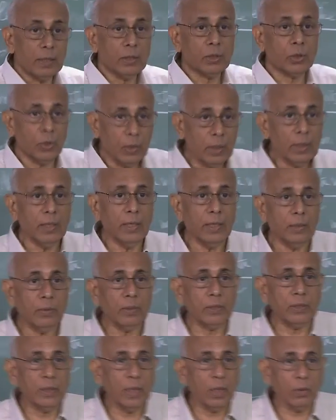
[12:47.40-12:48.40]
the Schrodinger
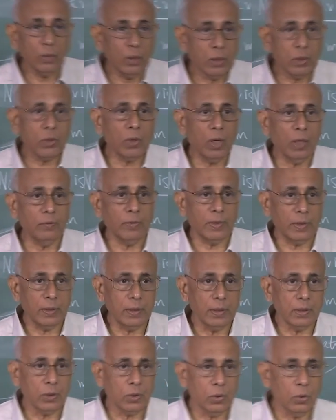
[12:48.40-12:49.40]
equation down and solve it.
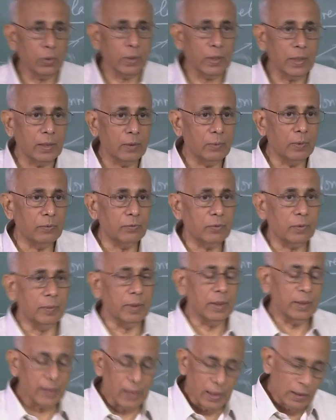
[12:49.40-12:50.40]
There is no getting away from
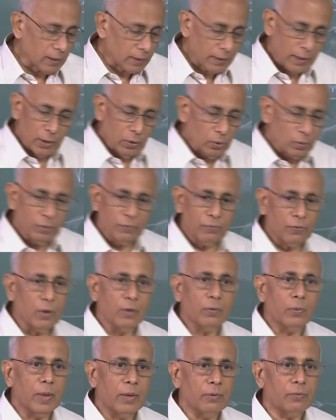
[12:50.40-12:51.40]
it. That will tell you the
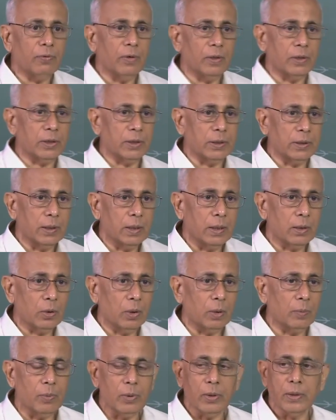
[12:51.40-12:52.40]
full wave function at
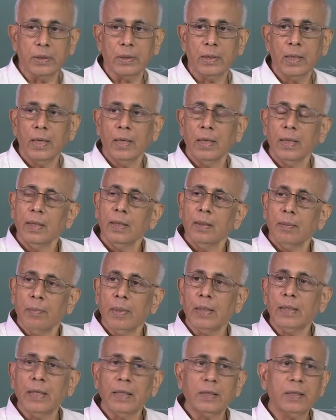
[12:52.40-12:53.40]
all points.
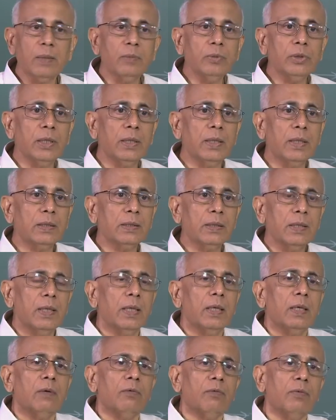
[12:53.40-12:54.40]
But the assumption is
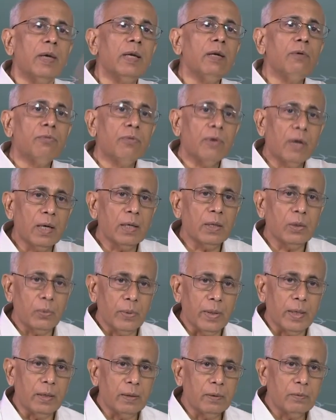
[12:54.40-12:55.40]
very far
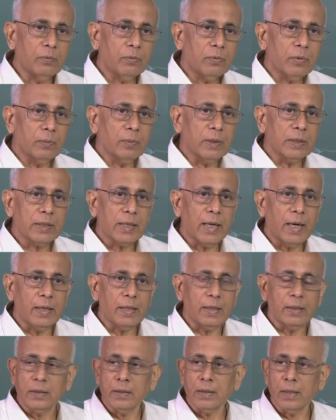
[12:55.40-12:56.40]
away from the
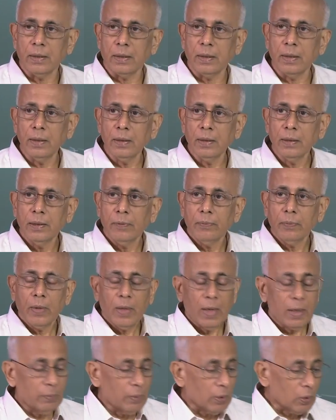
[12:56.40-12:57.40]
scattering center
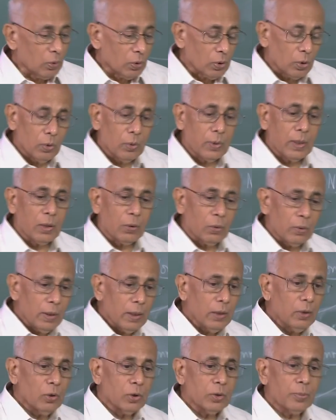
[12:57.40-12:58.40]
and we are going to look at
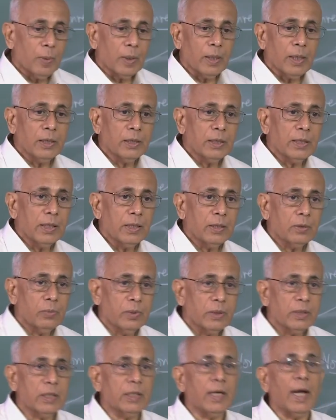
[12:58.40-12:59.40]
only those potentials
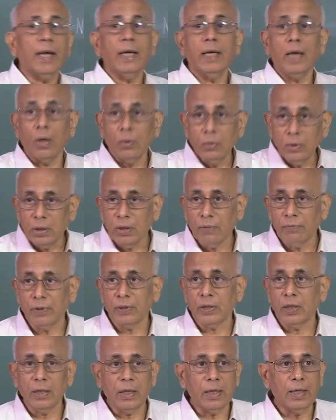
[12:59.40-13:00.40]
which die down
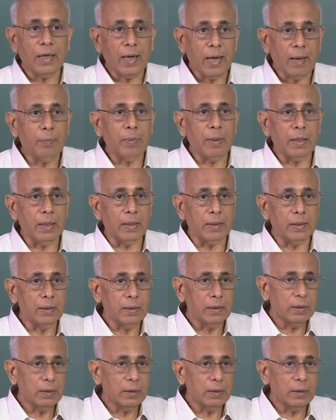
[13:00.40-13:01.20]
sufficiently rapidly